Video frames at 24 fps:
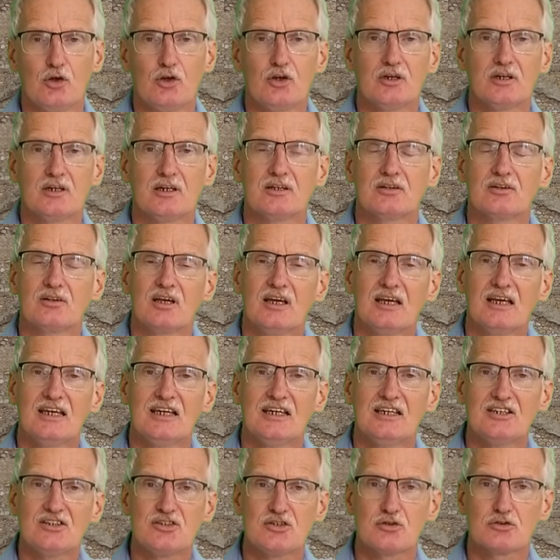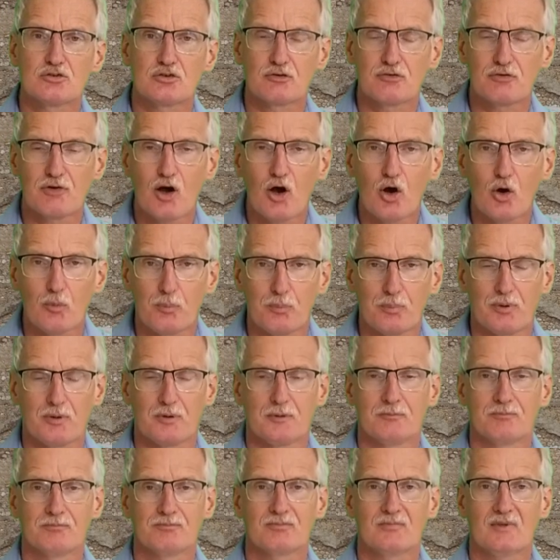looking at issues of
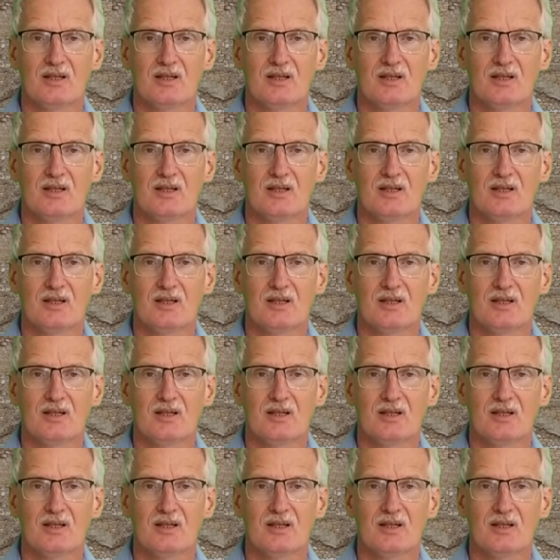hope,